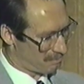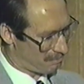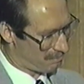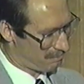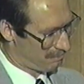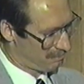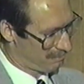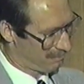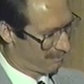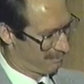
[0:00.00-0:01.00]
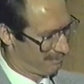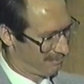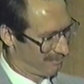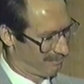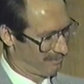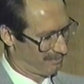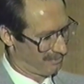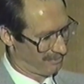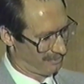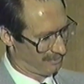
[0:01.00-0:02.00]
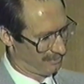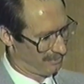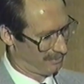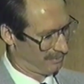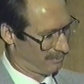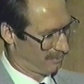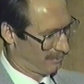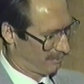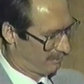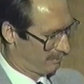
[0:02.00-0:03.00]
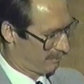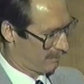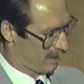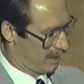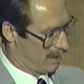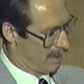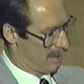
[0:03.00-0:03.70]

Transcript: (no one is talking)